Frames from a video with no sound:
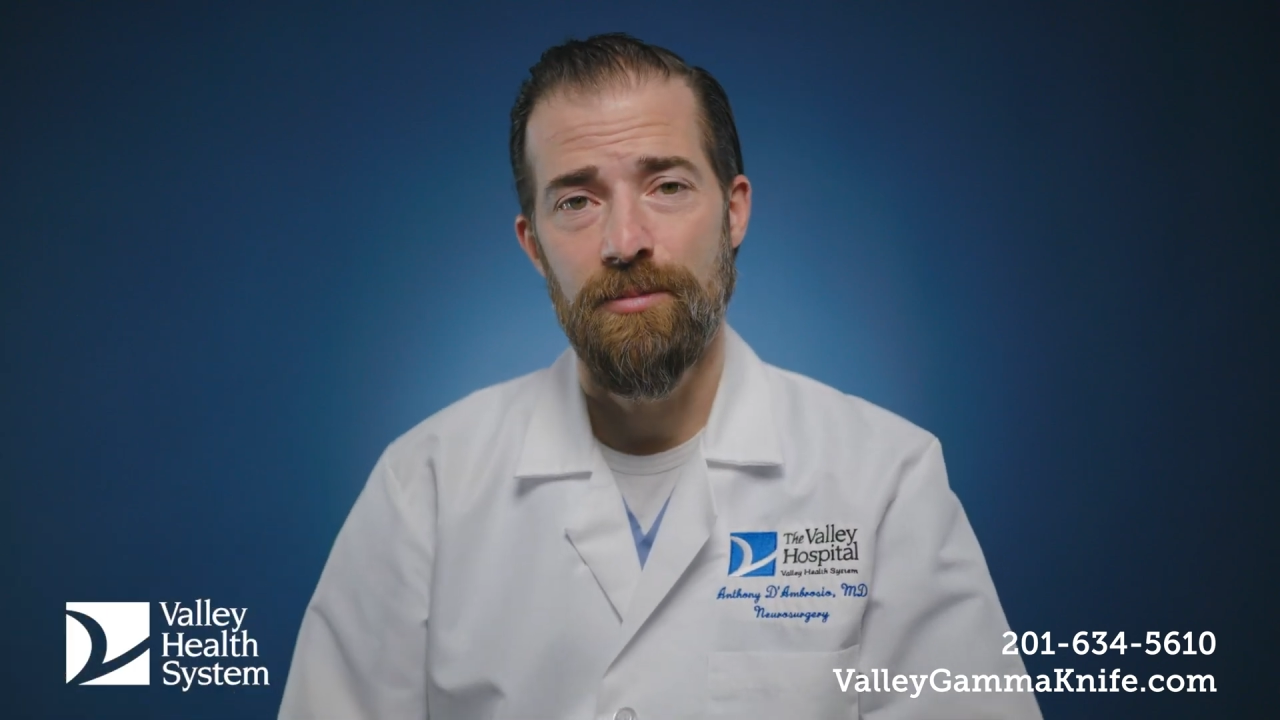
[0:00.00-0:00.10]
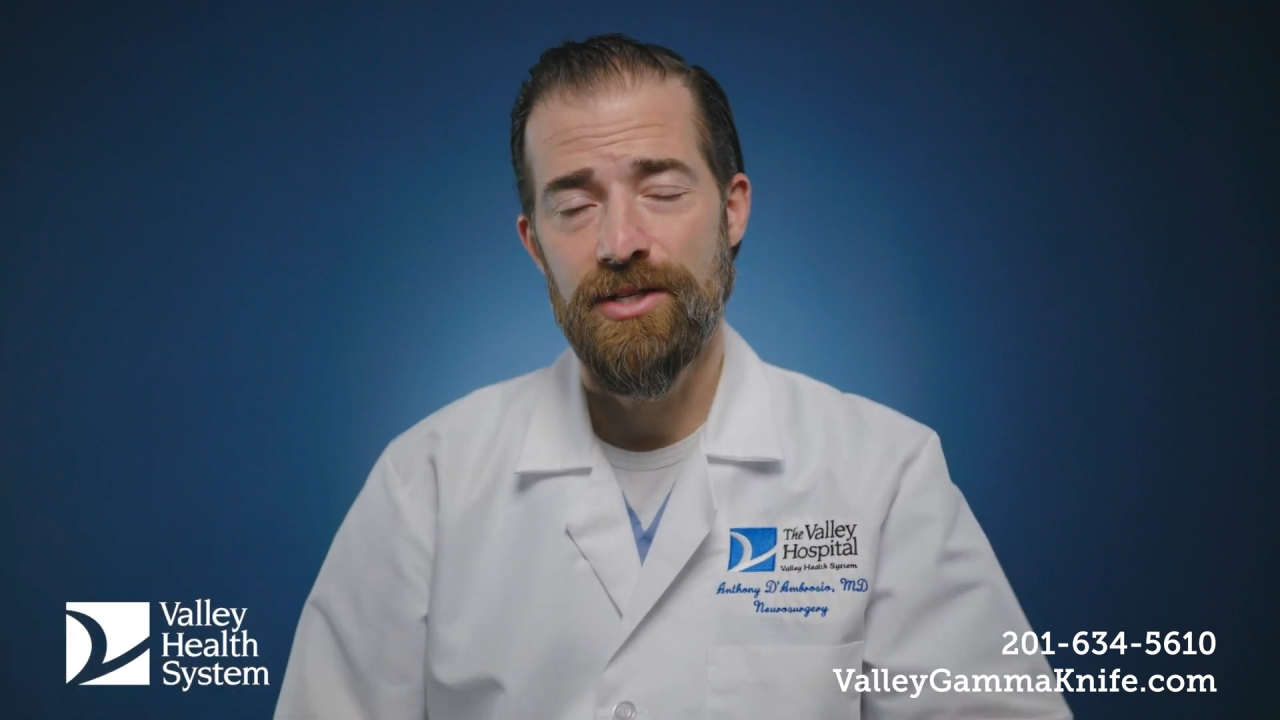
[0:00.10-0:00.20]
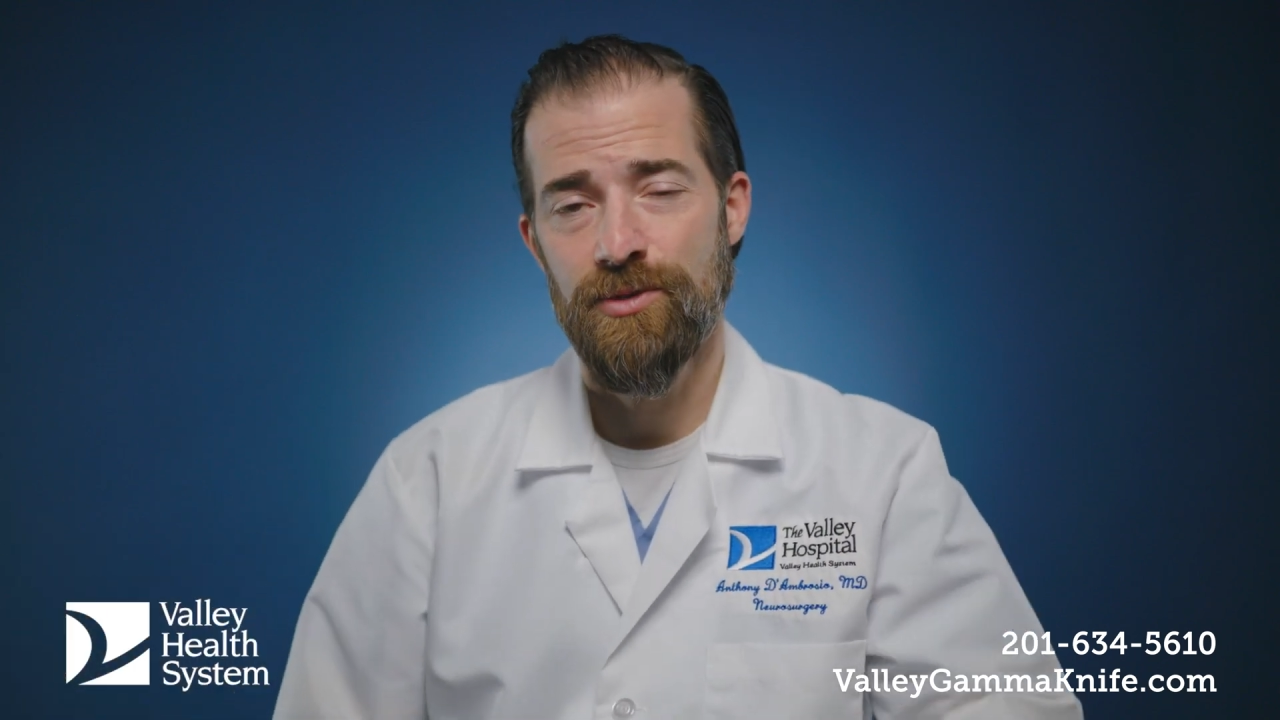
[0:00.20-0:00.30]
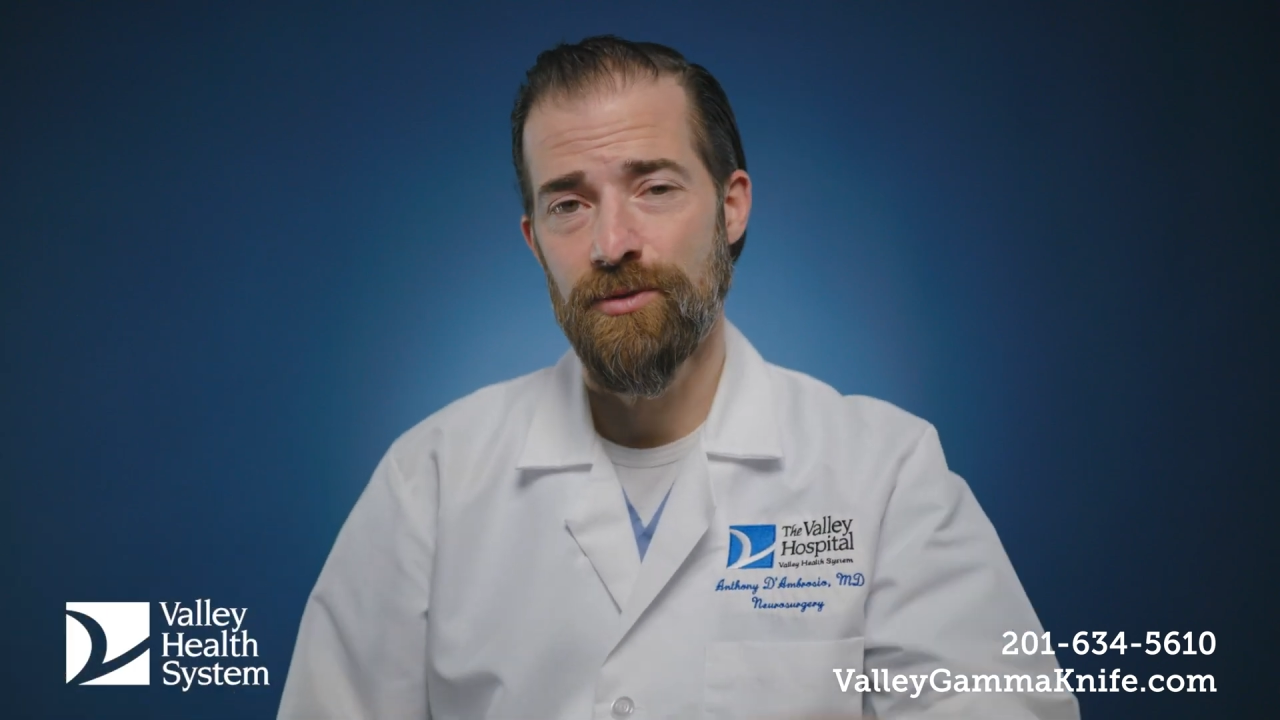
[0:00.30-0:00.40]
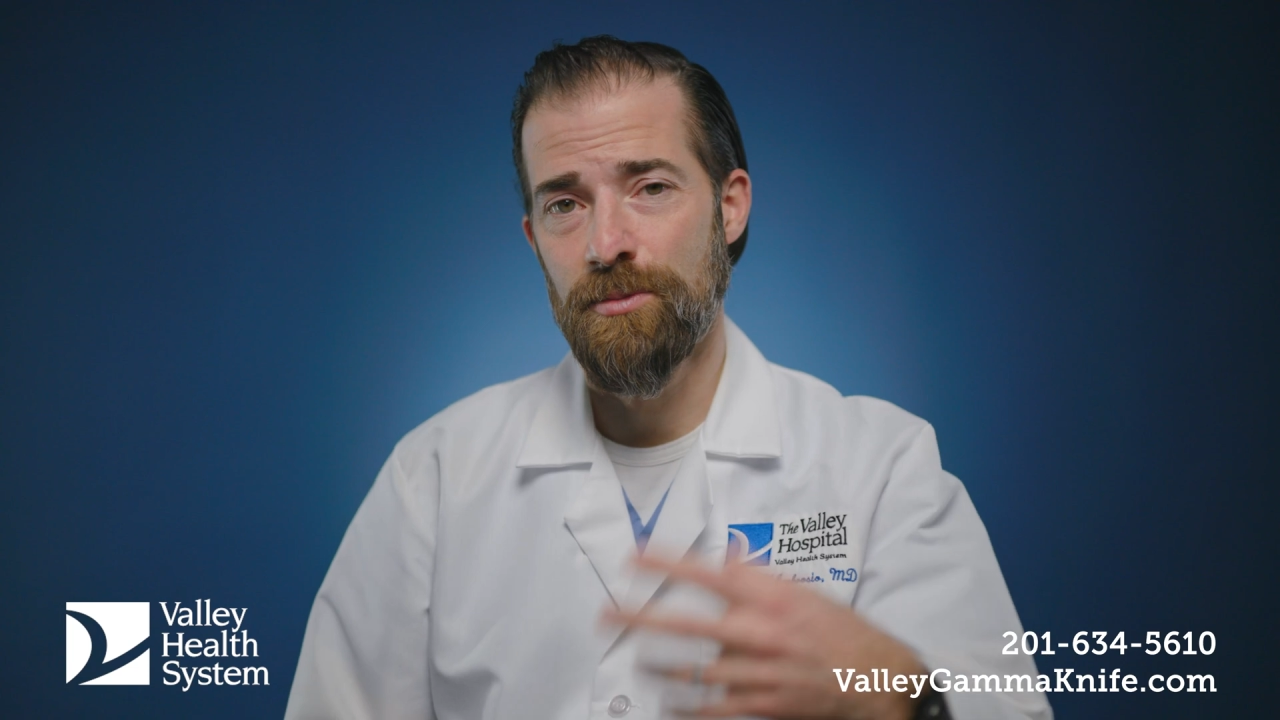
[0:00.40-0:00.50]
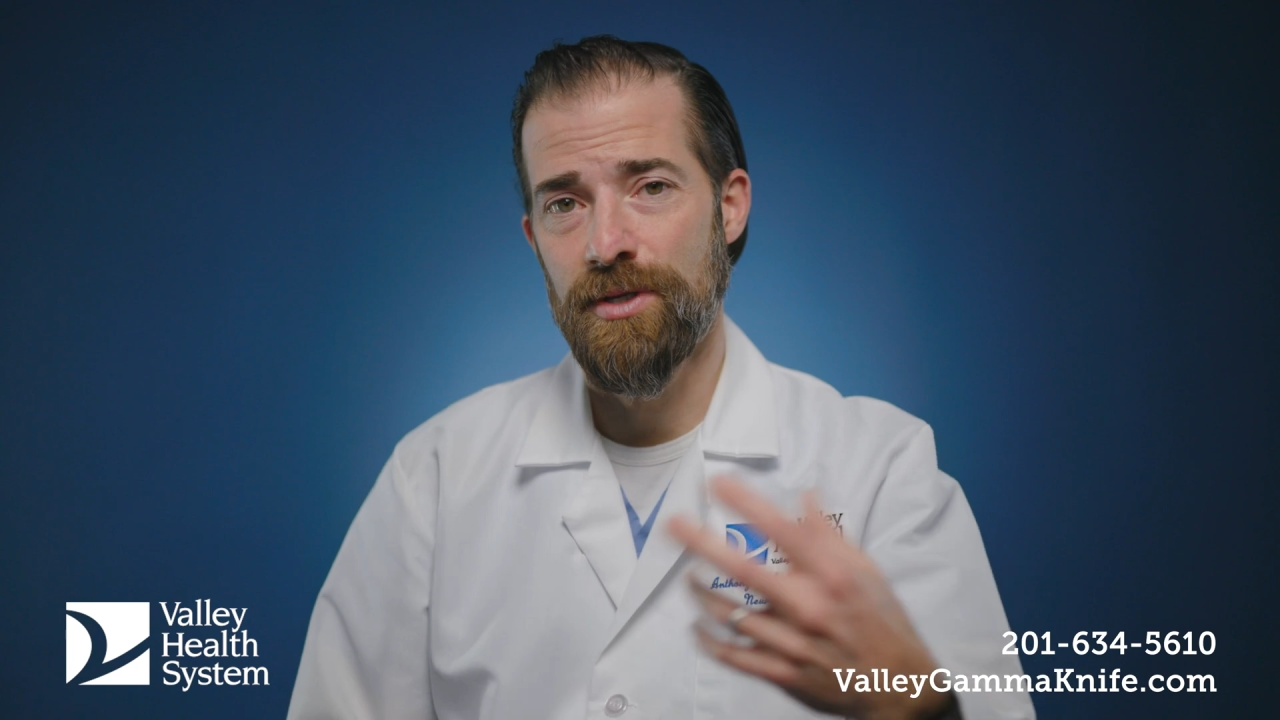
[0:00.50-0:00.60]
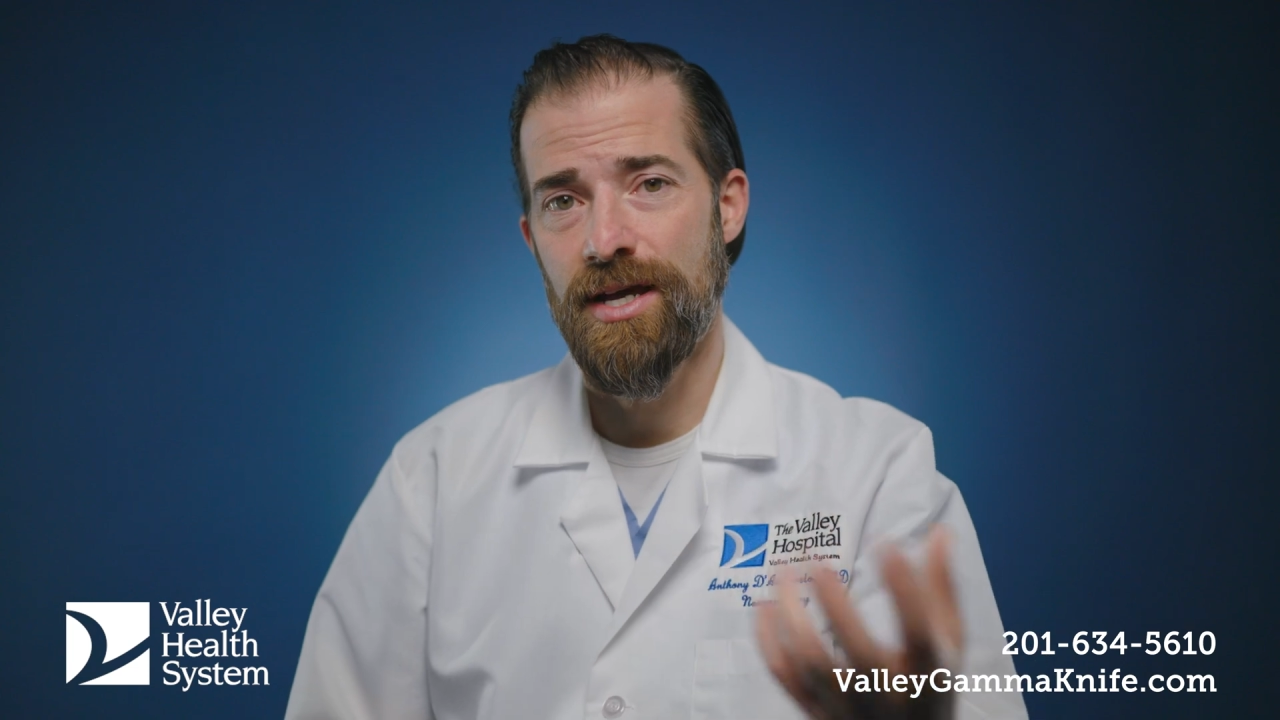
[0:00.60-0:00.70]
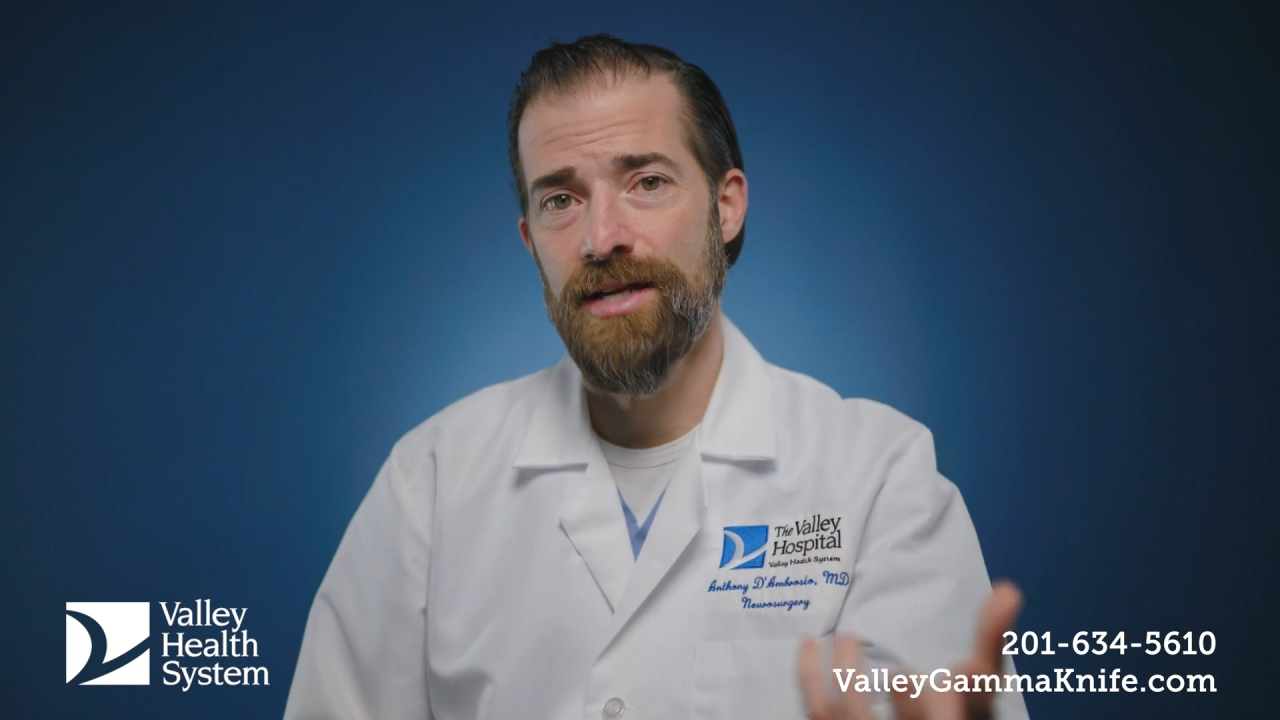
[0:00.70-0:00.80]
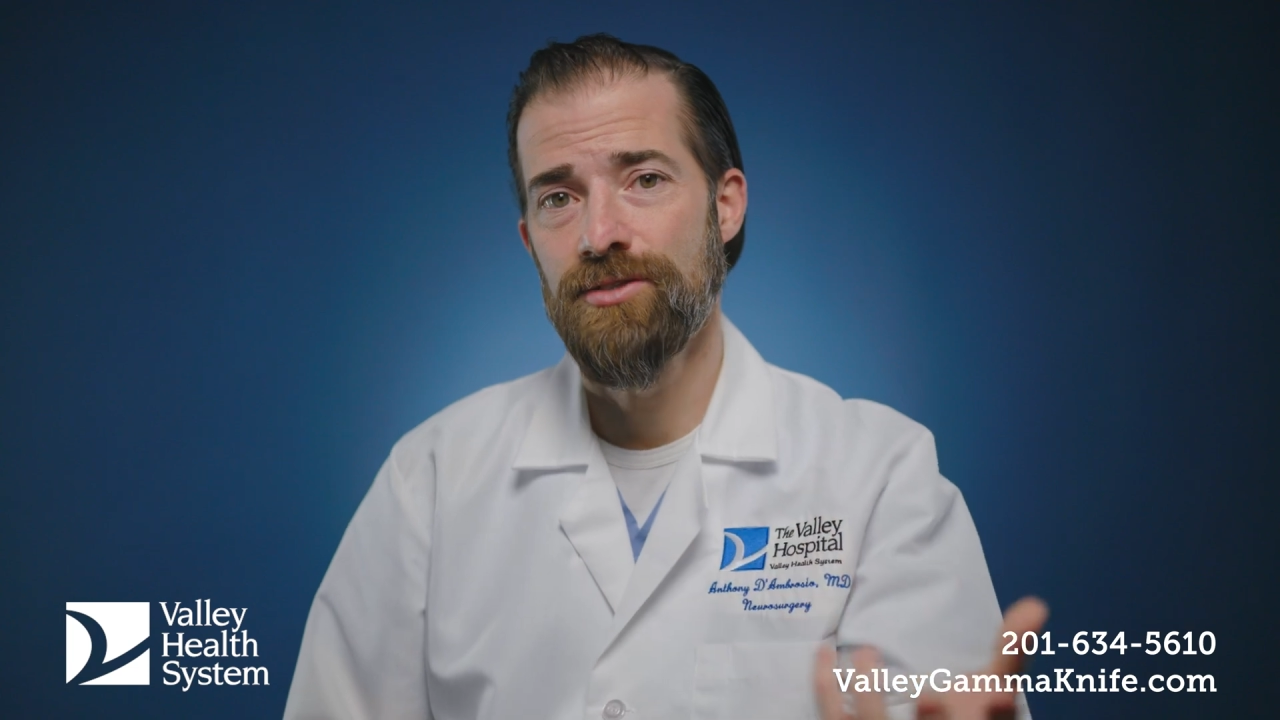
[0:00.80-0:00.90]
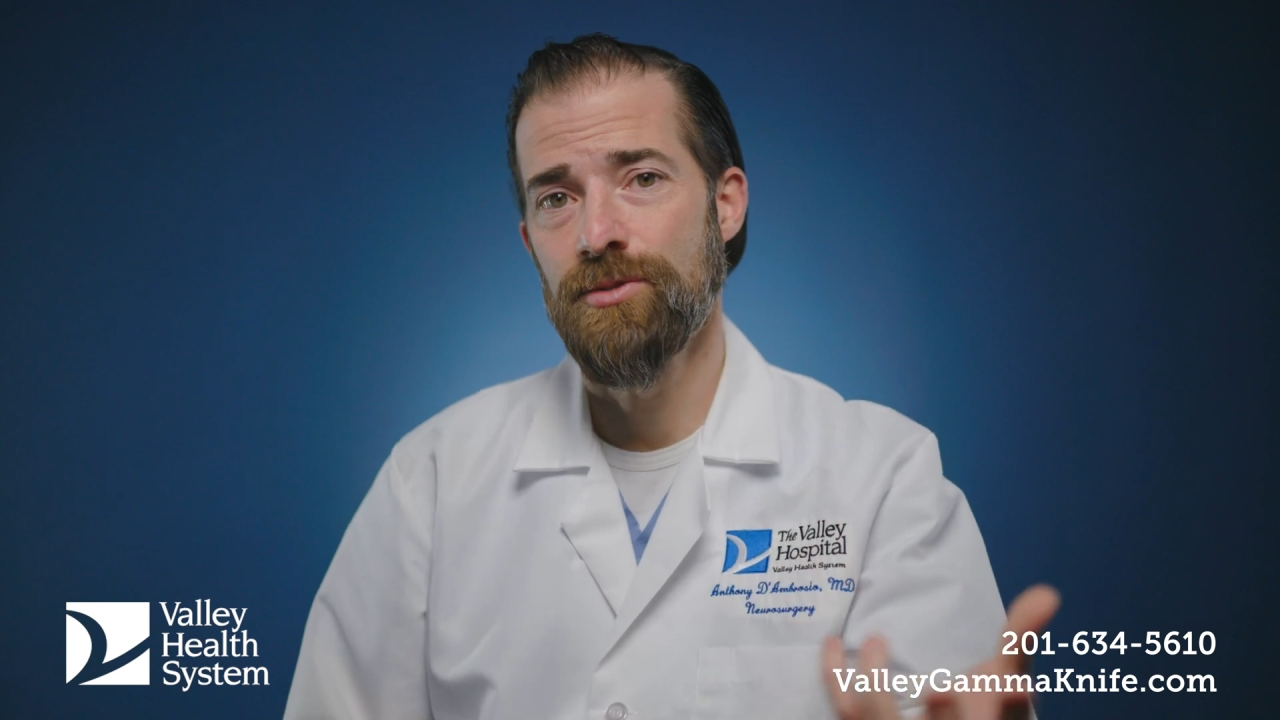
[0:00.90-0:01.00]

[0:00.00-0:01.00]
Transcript: patient with a benign